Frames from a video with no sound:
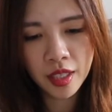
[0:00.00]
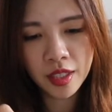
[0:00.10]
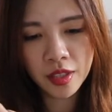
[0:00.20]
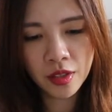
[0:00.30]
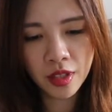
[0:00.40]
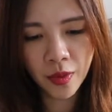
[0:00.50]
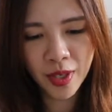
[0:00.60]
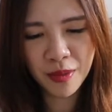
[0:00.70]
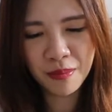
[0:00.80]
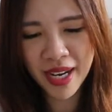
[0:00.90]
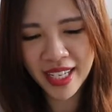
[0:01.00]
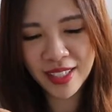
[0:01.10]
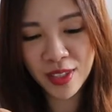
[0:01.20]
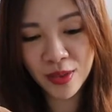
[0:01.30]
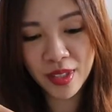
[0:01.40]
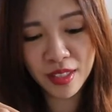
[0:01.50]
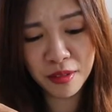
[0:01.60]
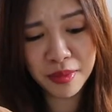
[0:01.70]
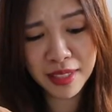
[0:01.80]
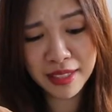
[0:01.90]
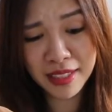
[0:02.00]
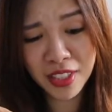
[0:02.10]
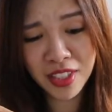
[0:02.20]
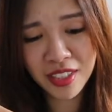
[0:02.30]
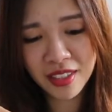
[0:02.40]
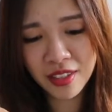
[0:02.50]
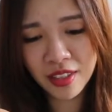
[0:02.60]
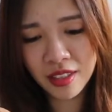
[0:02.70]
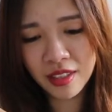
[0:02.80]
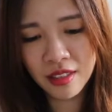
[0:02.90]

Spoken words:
so that when you bite into it, it will be delicious.